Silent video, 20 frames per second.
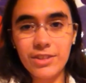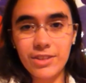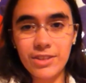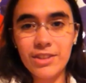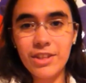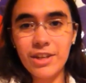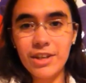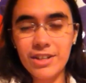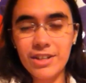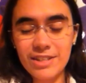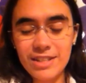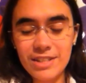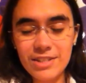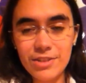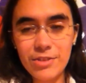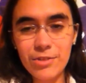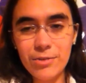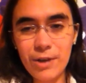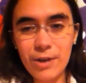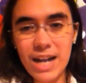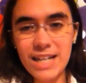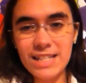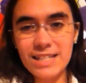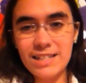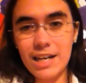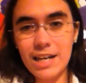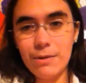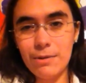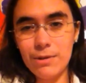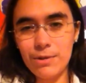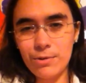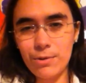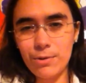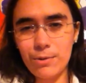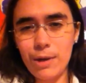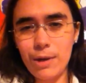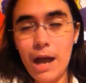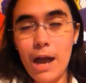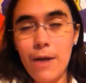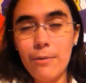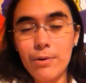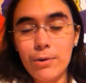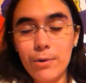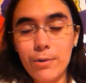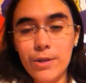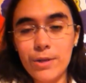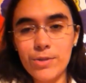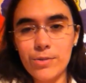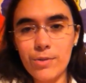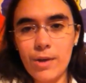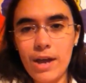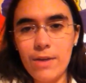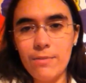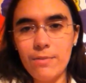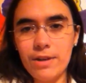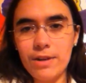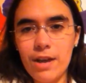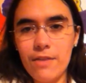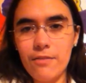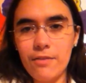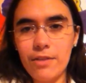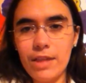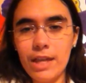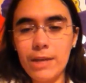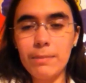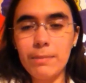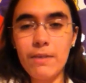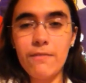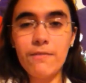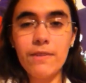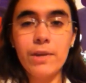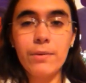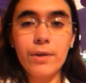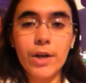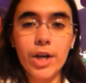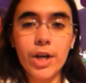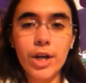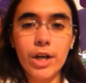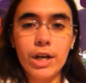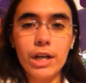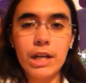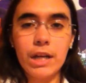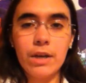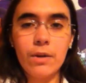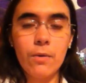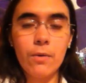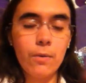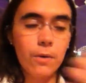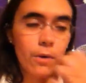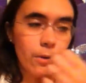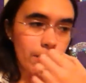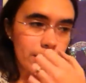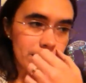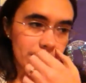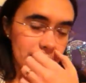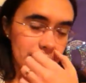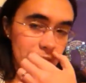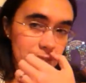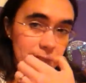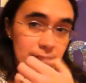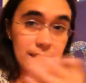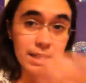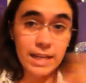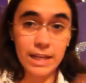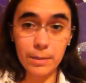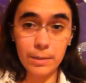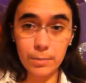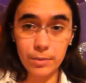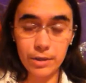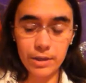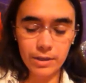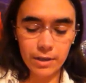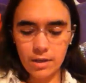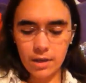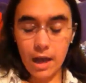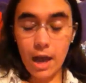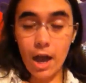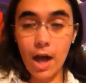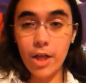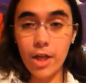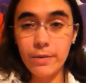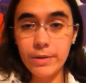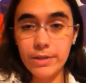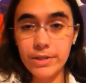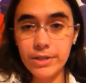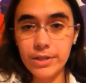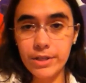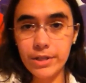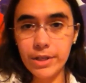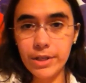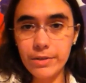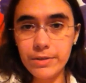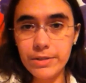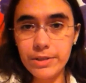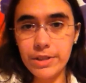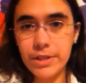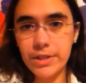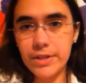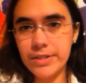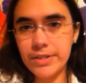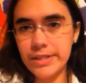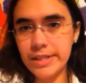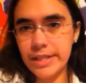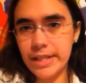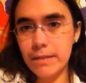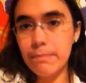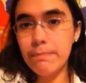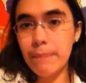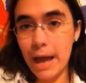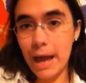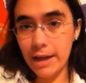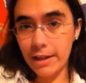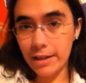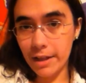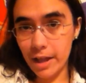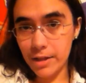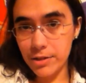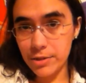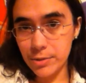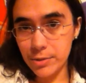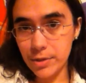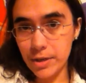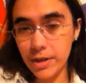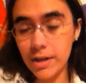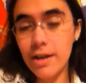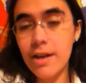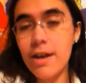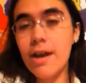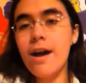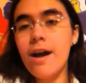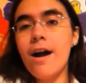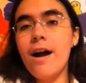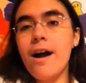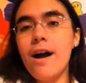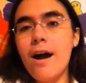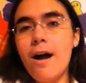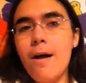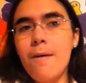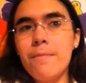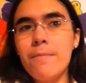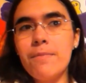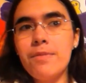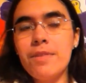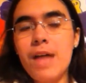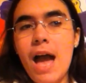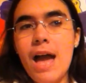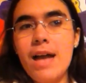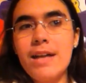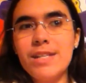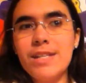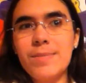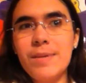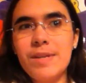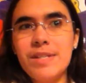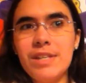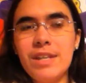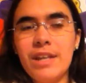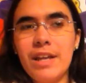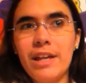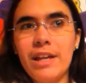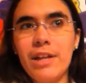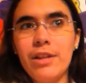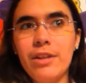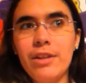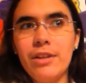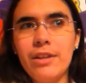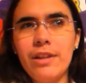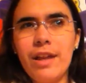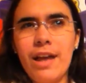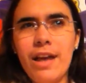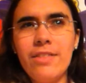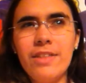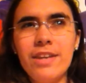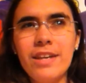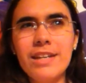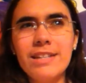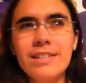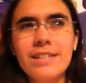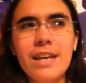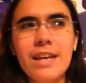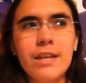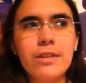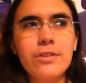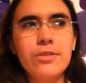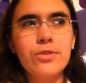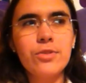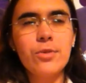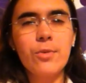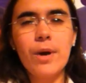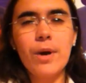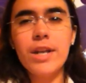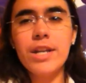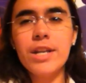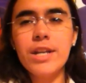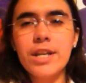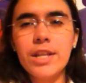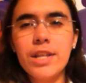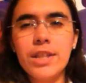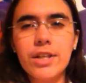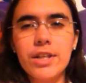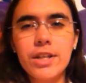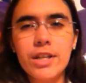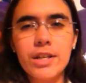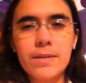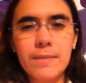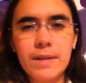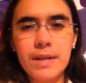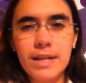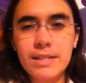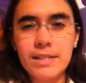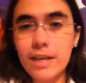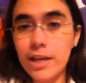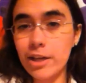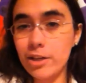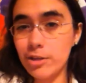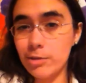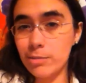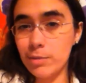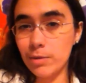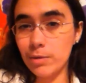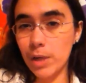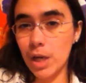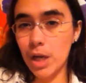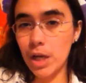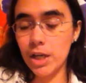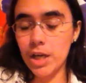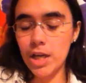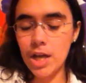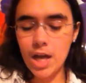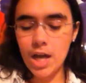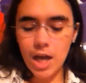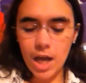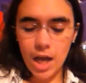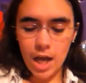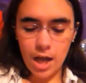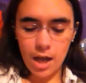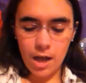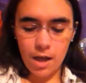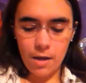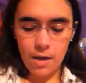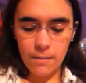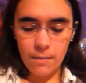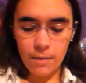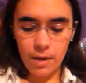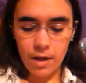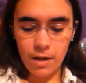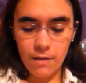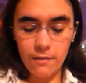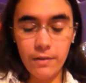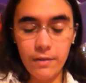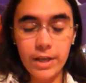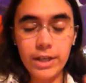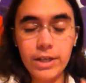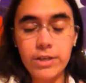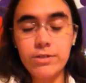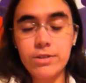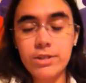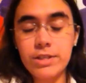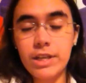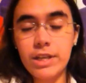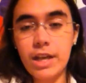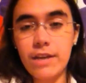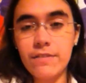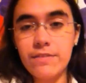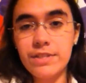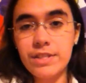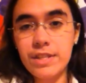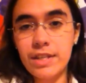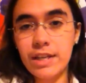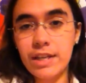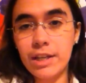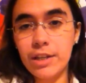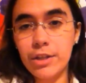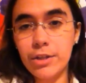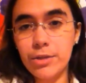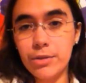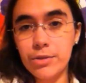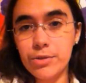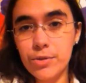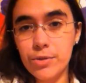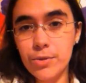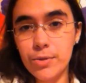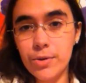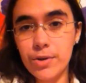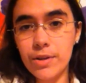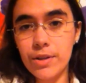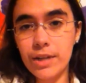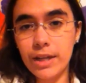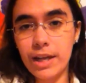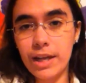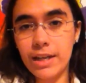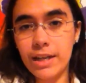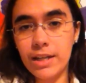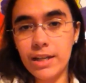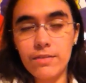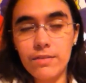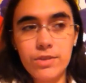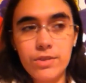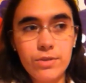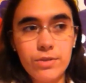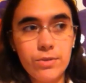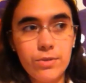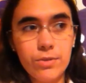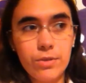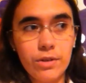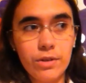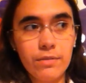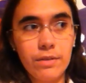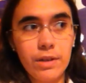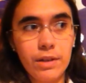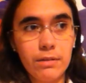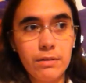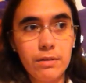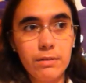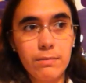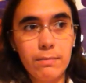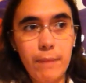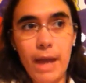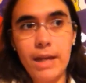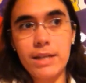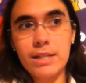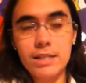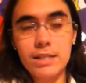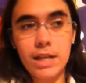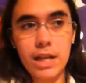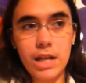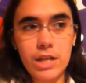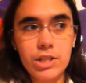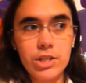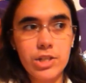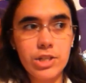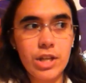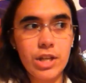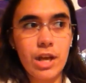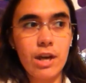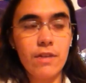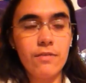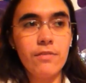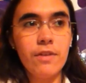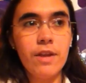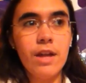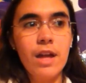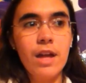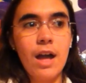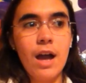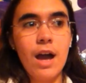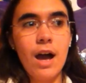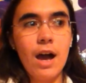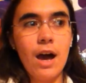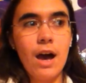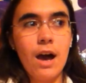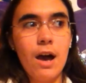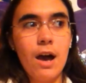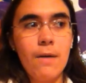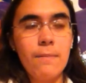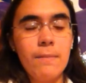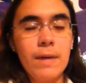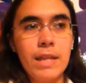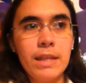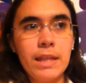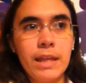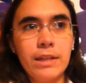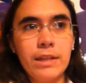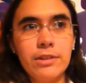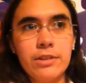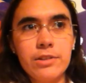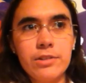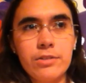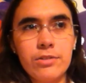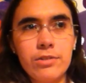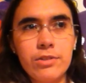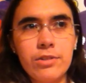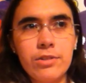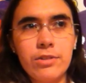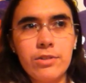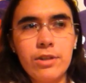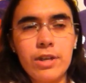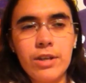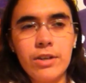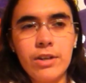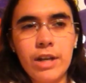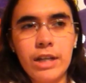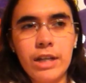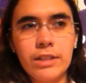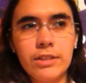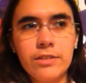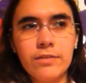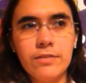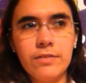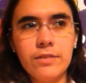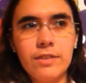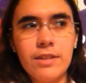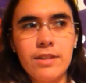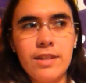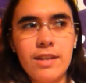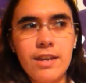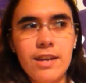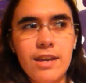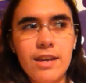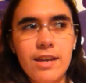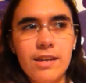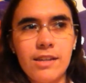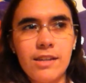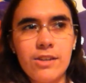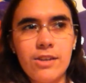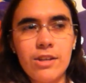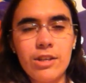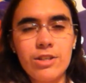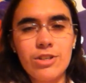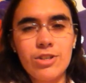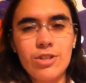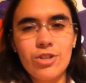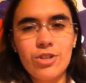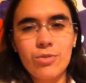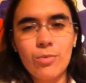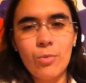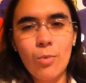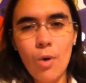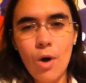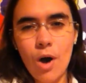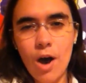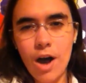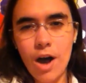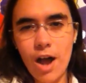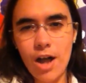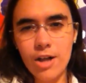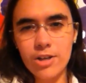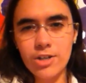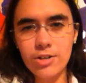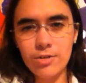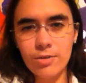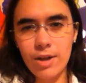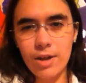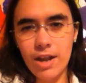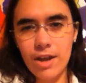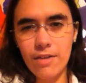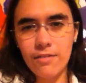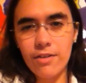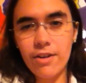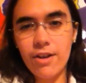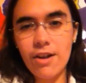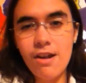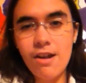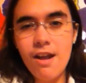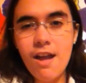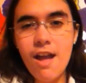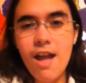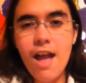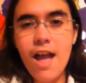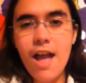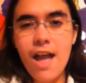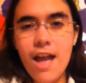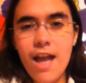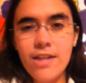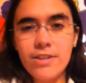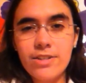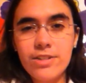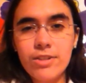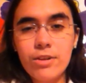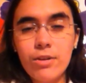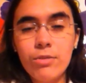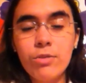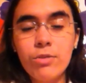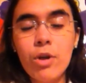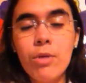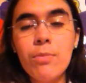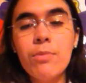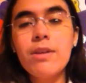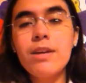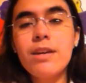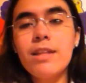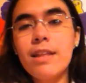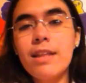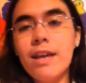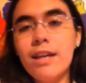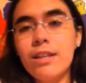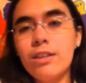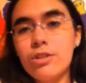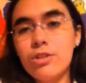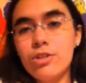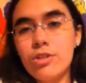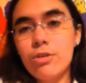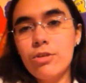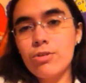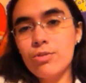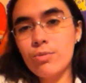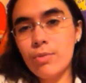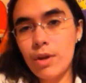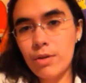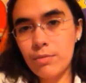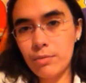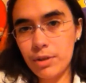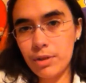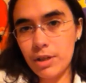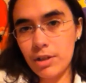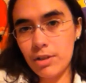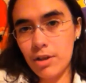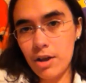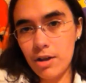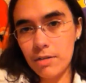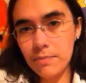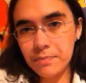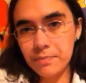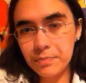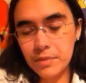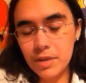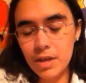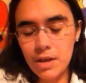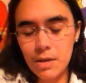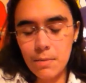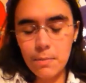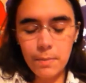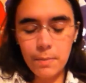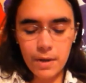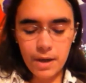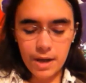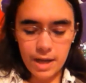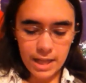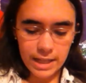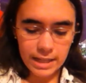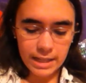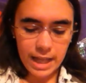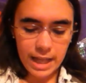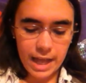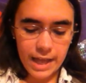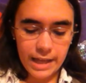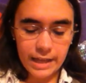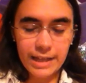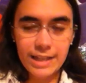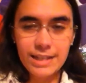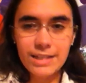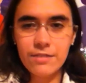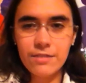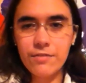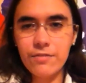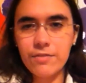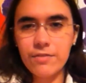these are the rides that I would always ride whenever like my feet were hurting or we just needed to take a breather. At Hollywood Studios, there's the Backlot Tour. That is basically like I think it's like 20 to 30 minutes, I could be wrong, of like you just kind of sitting in a little tour that kind of gives you a tour of like backstage stuff, and like there's this little interactive thing that you get to watch or whatever. And so normally like the shows run really long, but like it's